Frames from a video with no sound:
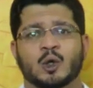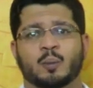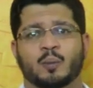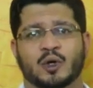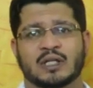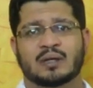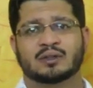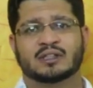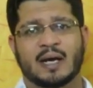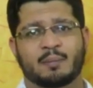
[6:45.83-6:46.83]
to
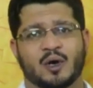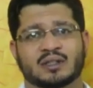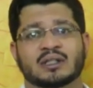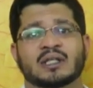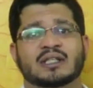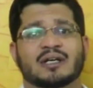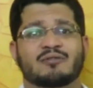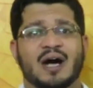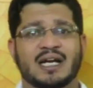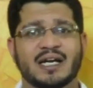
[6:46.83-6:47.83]
pronounce upon the
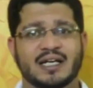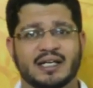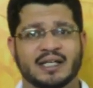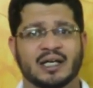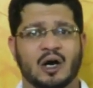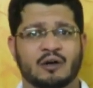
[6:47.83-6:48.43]
validity